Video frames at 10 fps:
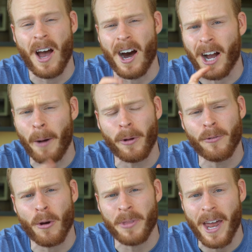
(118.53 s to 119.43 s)
A couple of
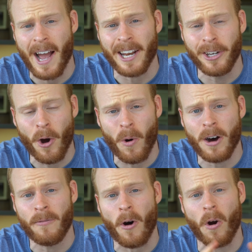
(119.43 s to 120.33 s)
them that I know
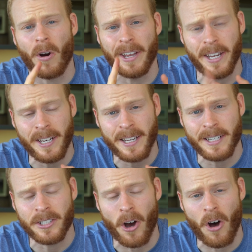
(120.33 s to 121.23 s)
of are an
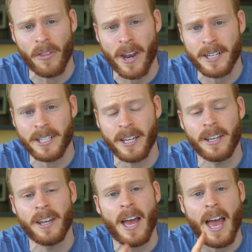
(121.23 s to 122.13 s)
Indian dal that I
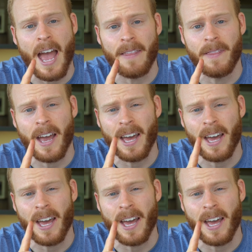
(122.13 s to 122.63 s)
did, and